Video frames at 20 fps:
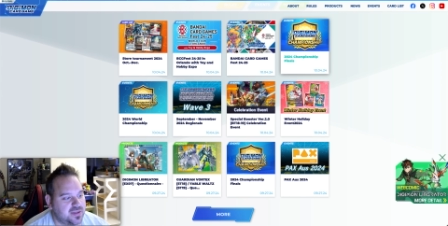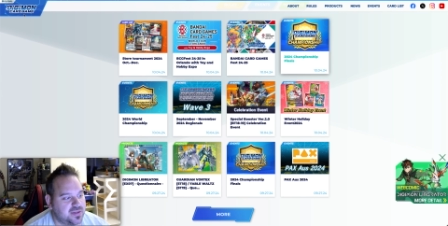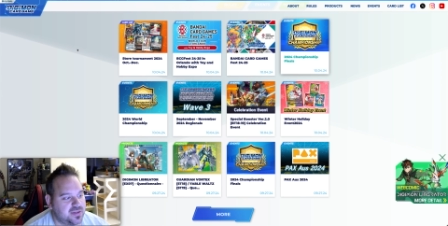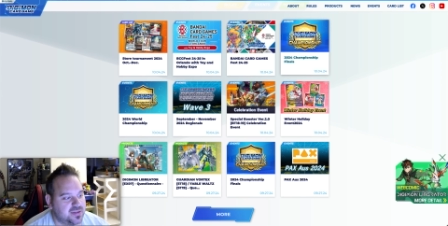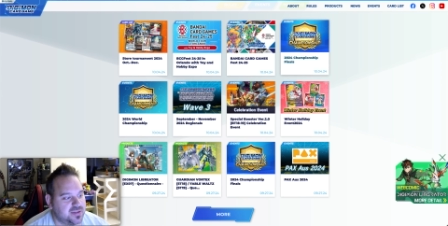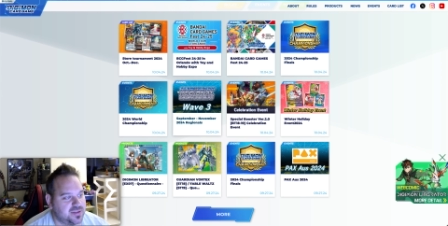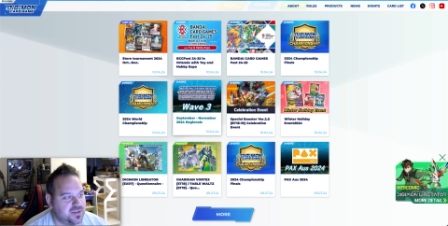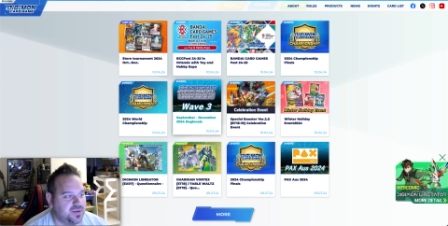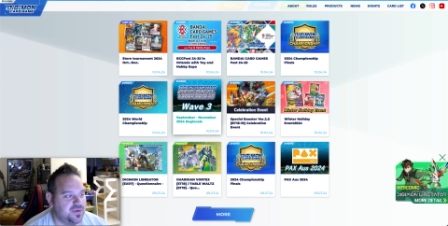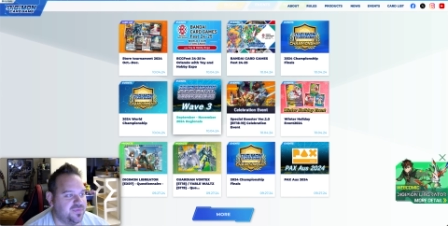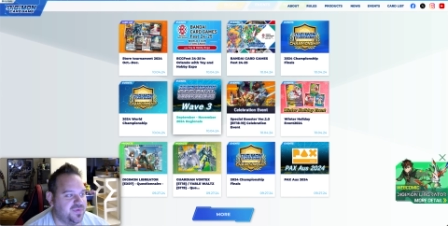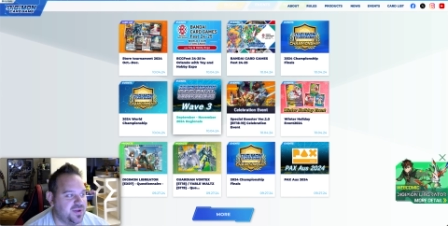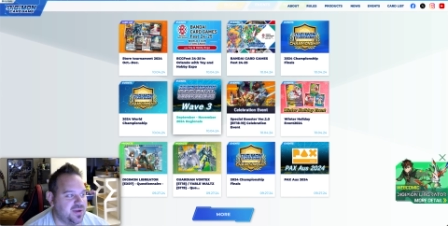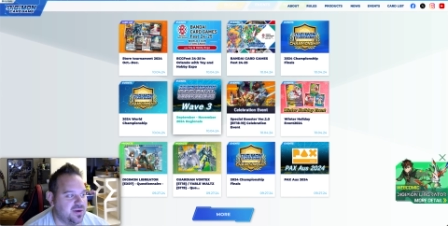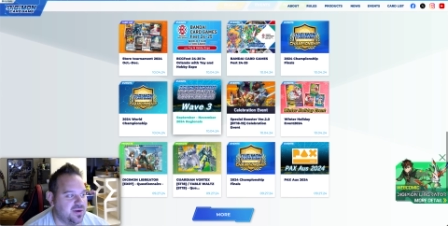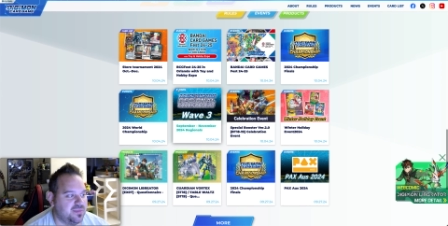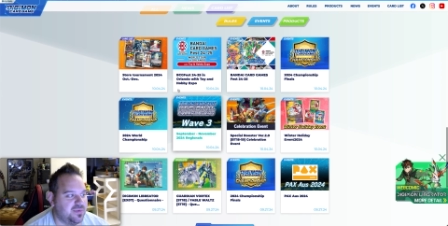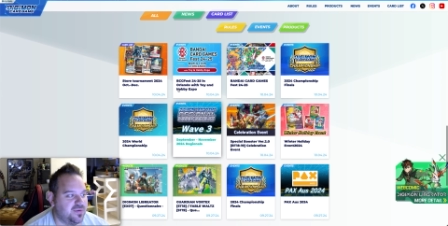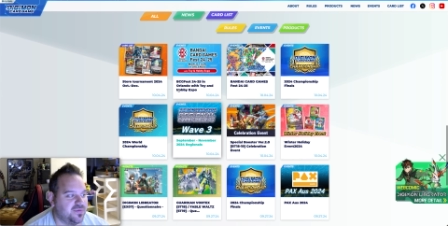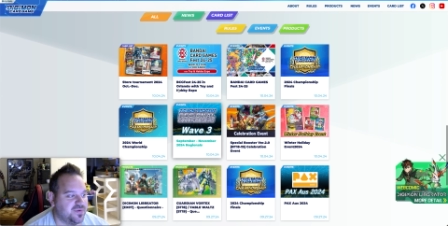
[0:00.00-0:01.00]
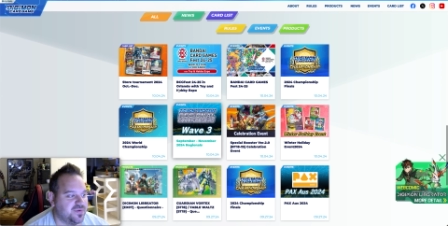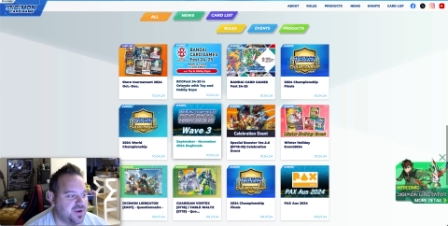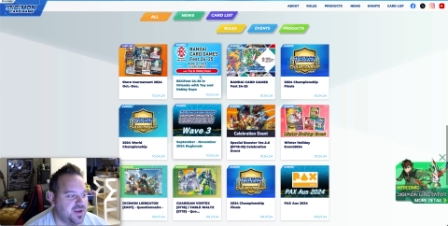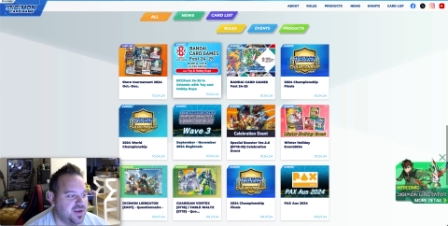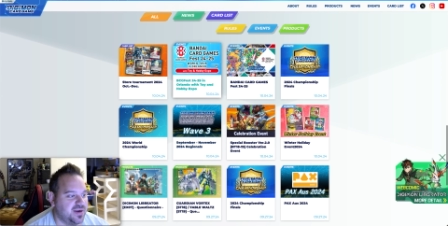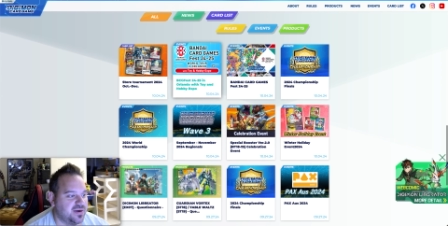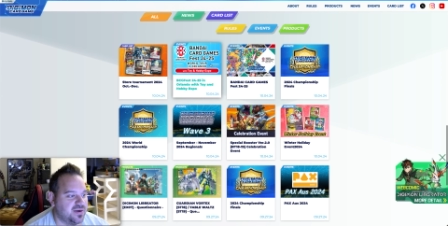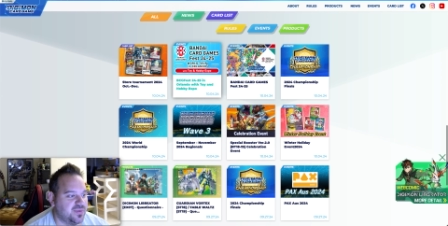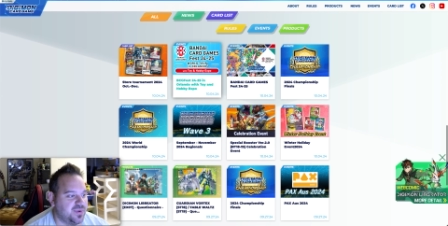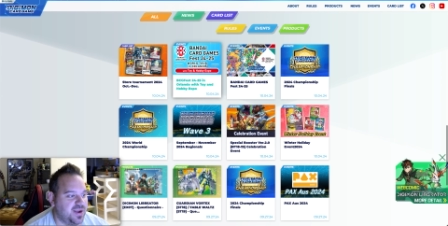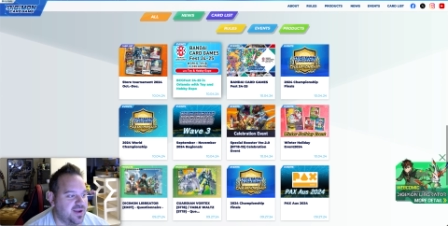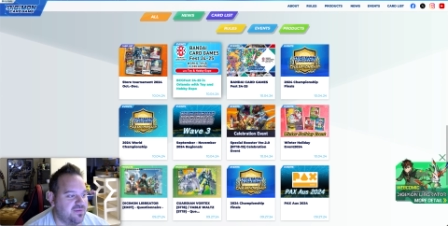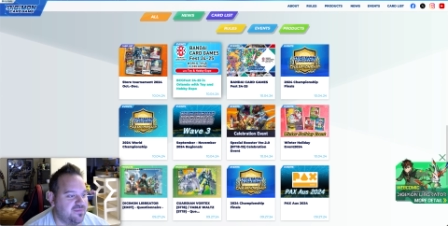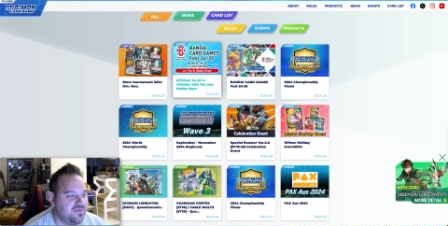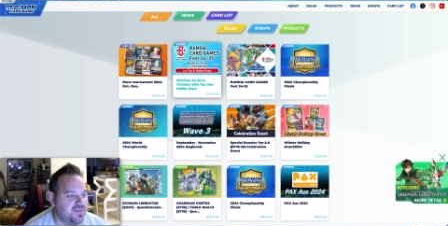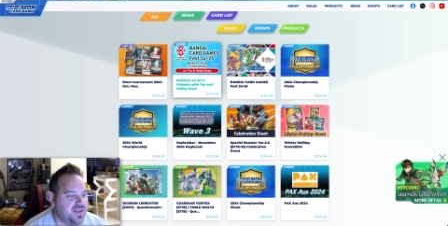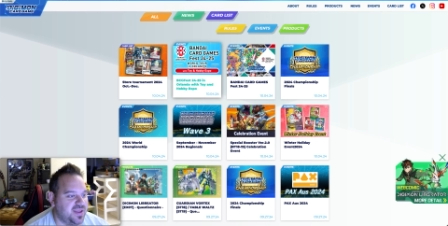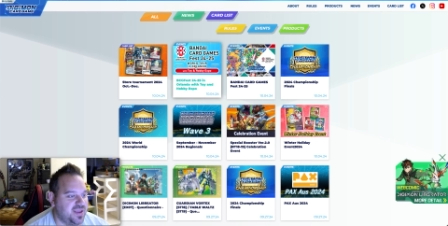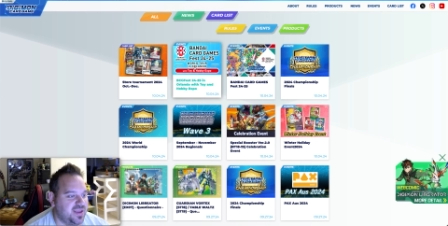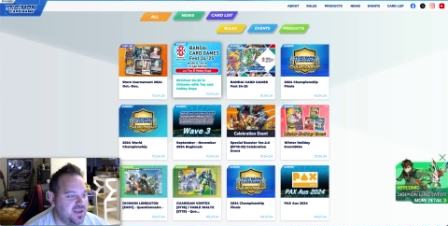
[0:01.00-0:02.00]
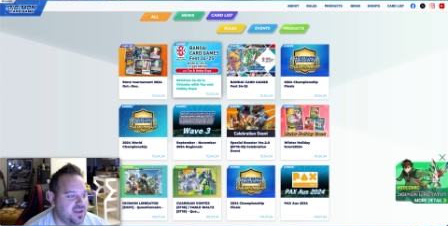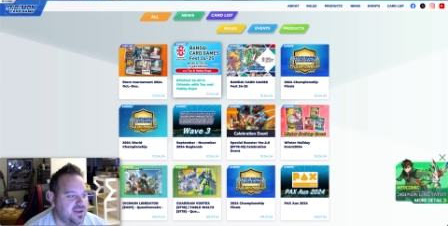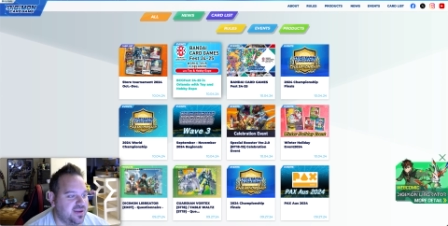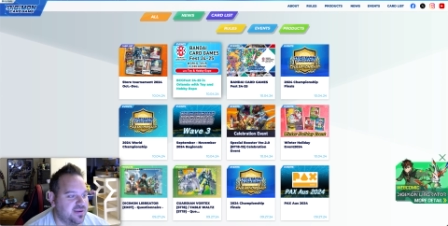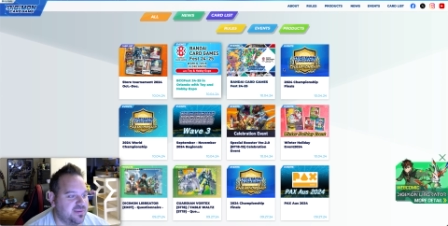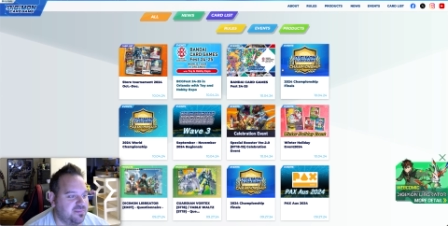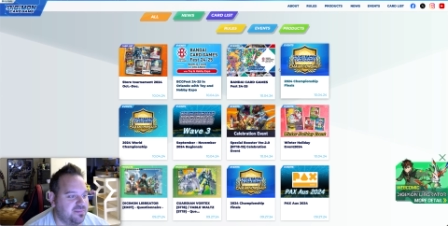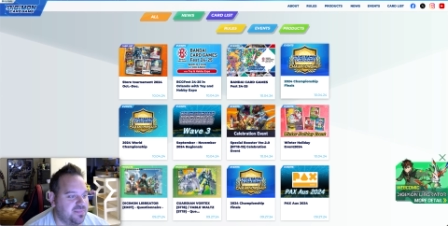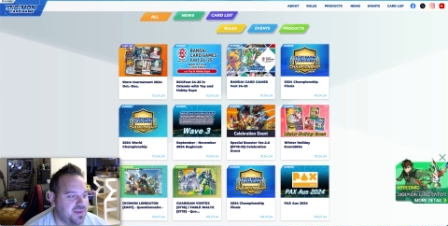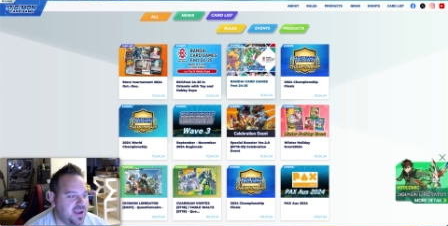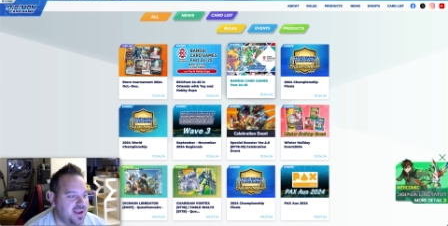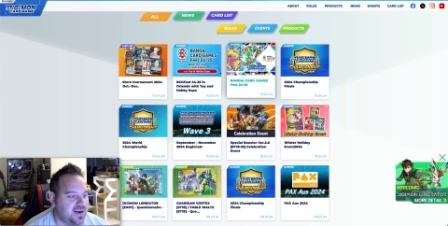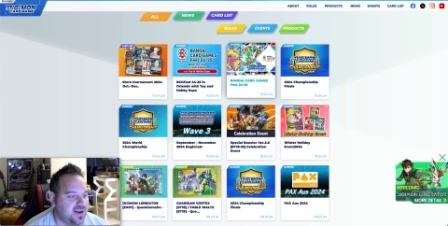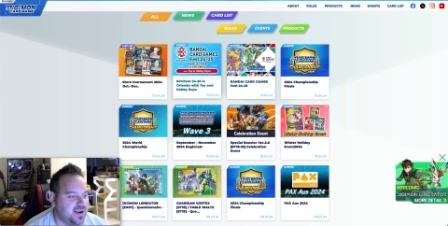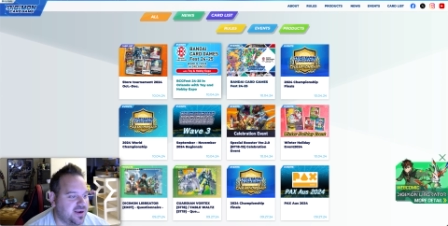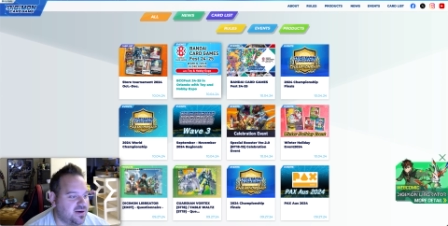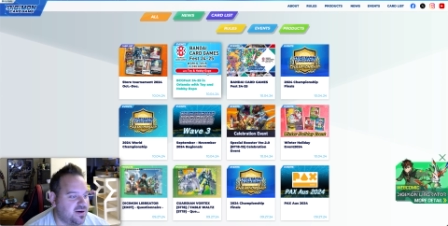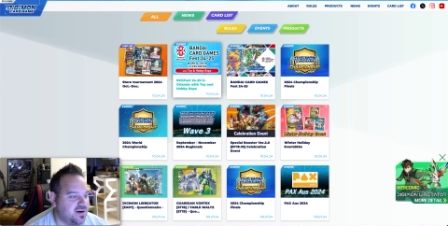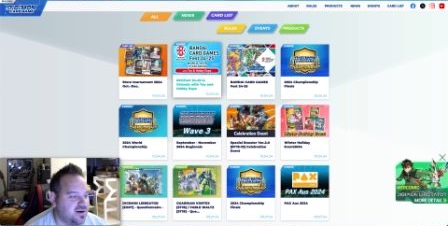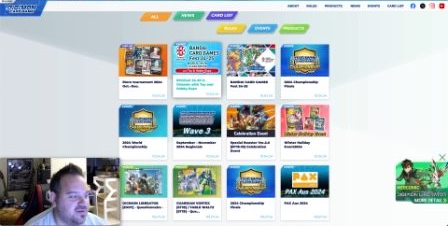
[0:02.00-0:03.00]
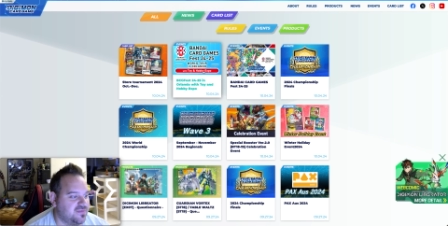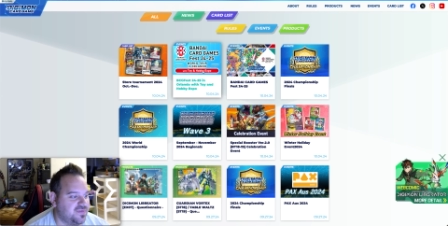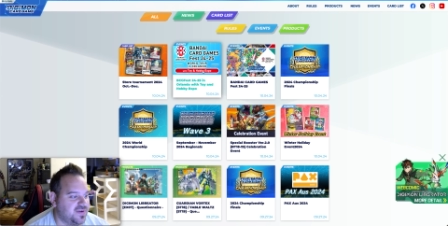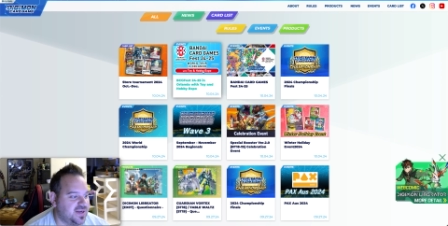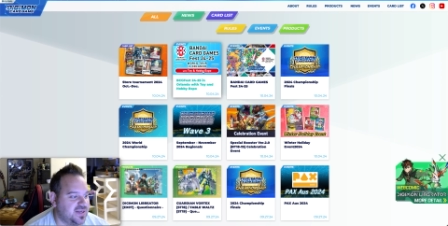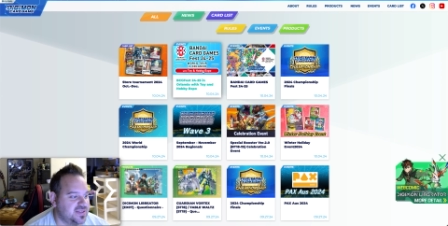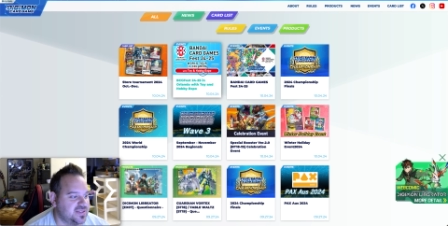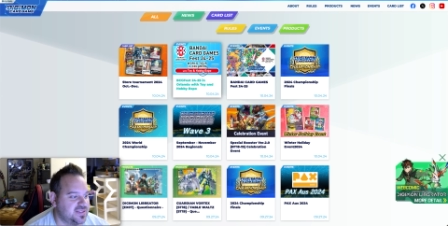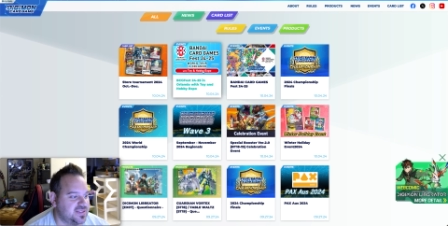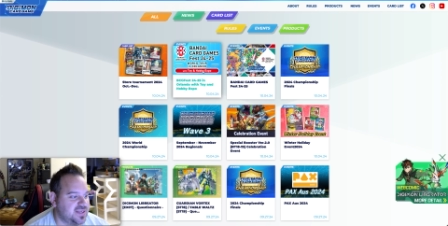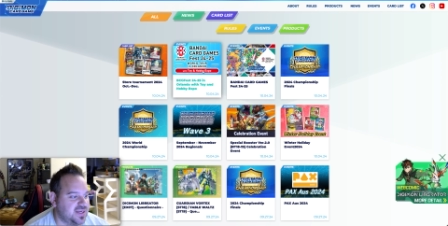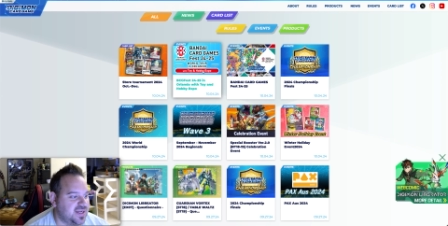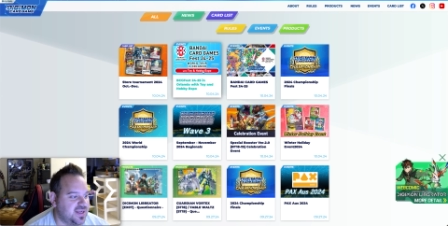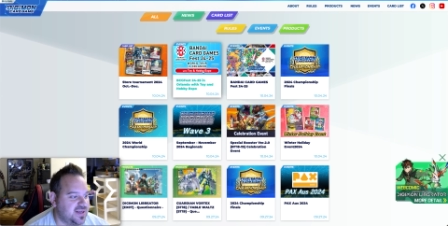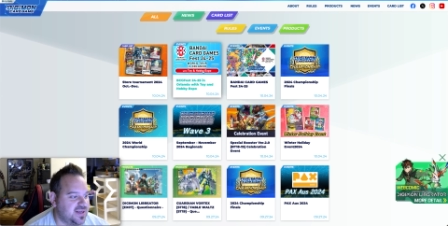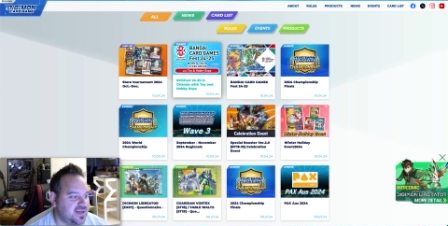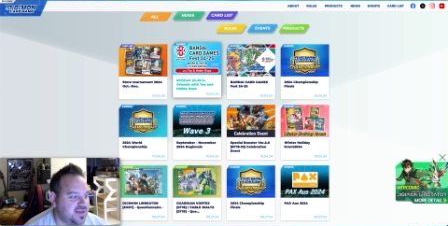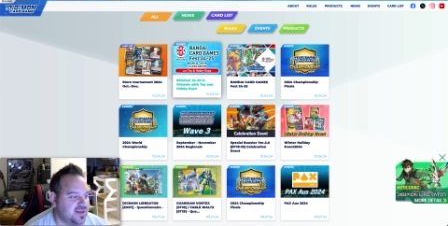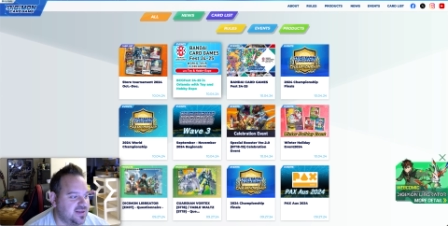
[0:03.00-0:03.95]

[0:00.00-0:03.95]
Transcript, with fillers: So if you come over here, we have the Bandai Card Fest, and